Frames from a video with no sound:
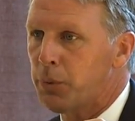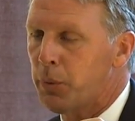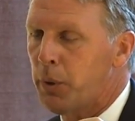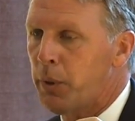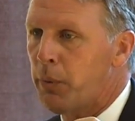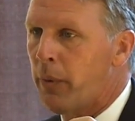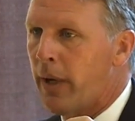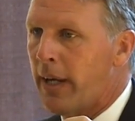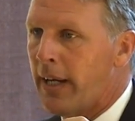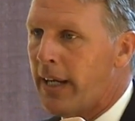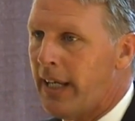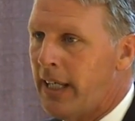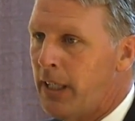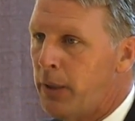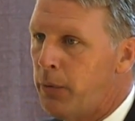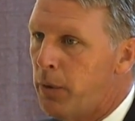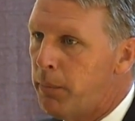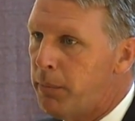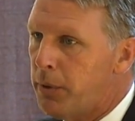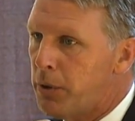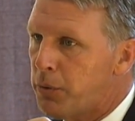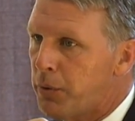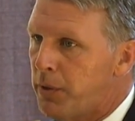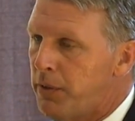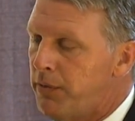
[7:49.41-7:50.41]
we rank anywhere
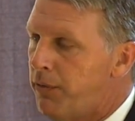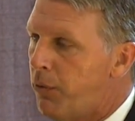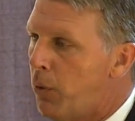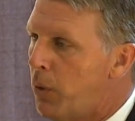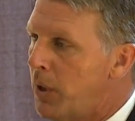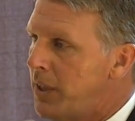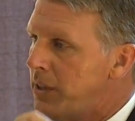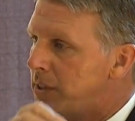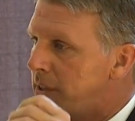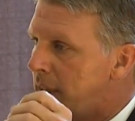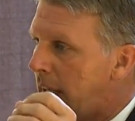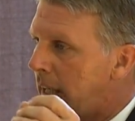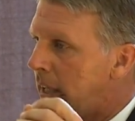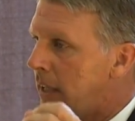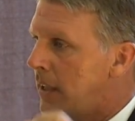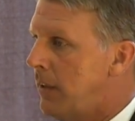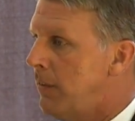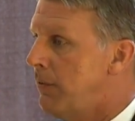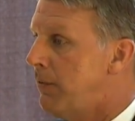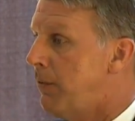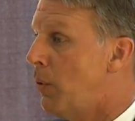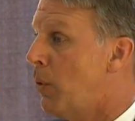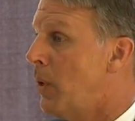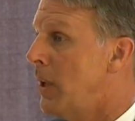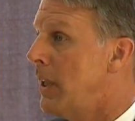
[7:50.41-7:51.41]
between 42nd and
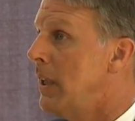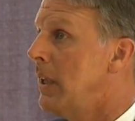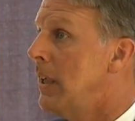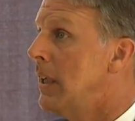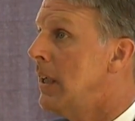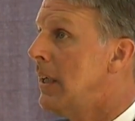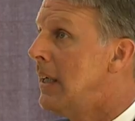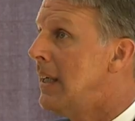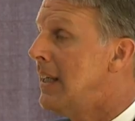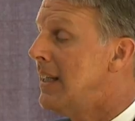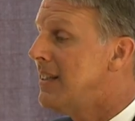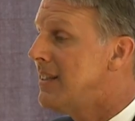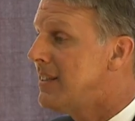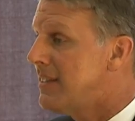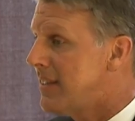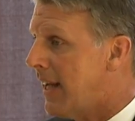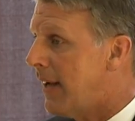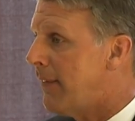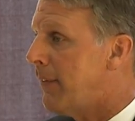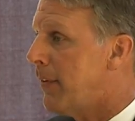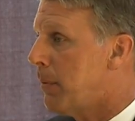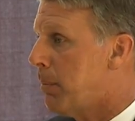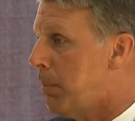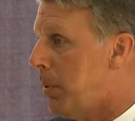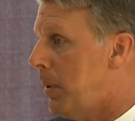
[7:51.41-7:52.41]

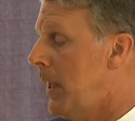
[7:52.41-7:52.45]
47th